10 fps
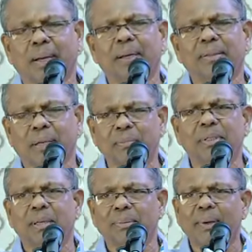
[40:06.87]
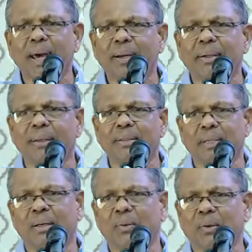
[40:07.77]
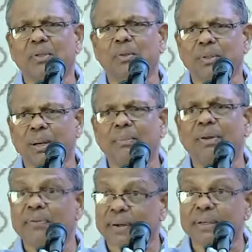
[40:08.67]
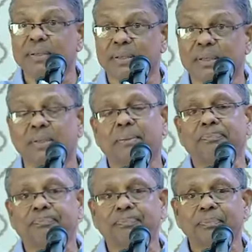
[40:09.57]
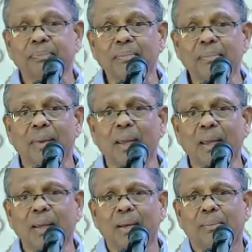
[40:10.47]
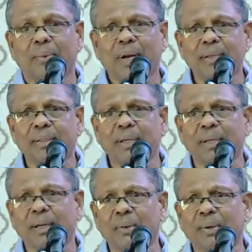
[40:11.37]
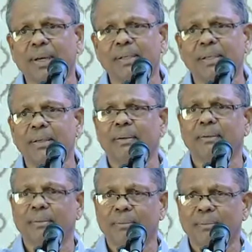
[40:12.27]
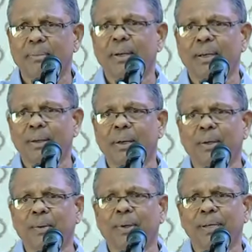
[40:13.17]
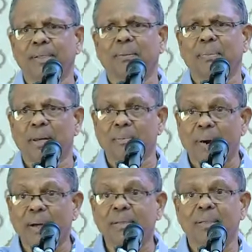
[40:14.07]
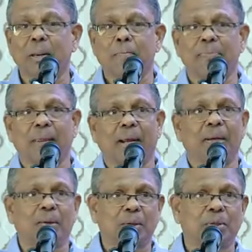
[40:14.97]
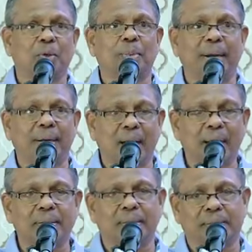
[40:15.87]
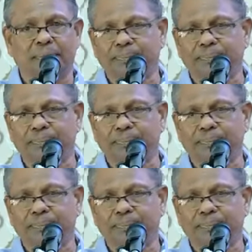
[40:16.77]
are some similarities and also some differences. Monastic education education by monks and also by nuns.